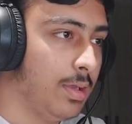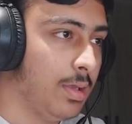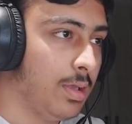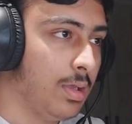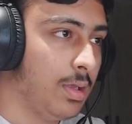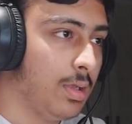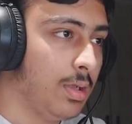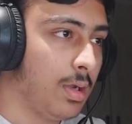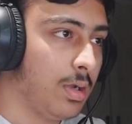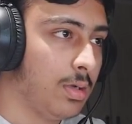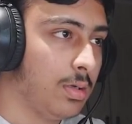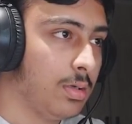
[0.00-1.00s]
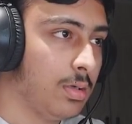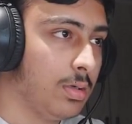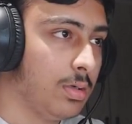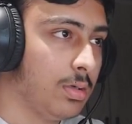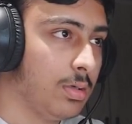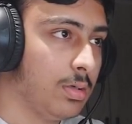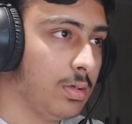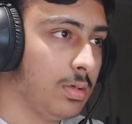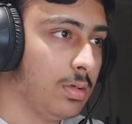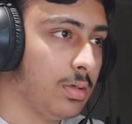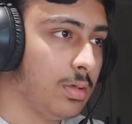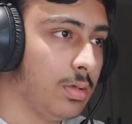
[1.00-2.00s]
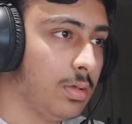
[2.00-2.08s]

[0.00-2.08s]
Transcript: Nobody speaks.